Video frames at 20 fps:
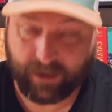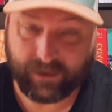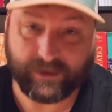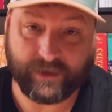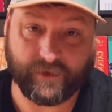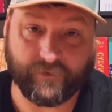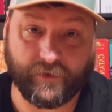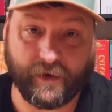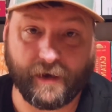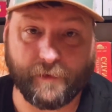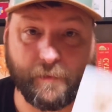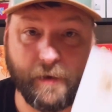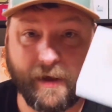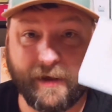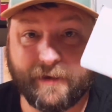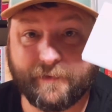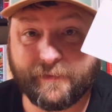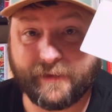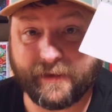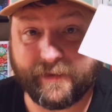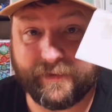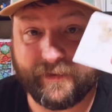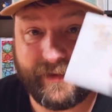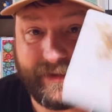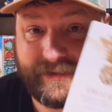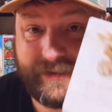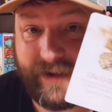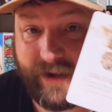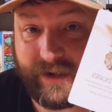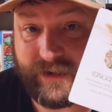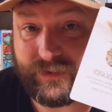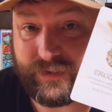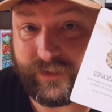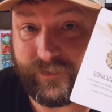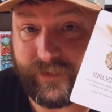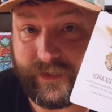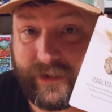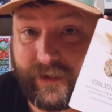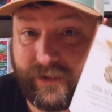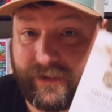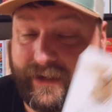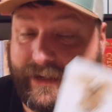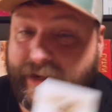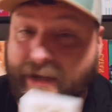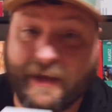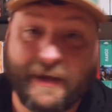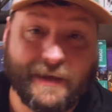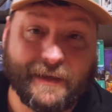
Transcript: to the very bottom, then this card is revealed, and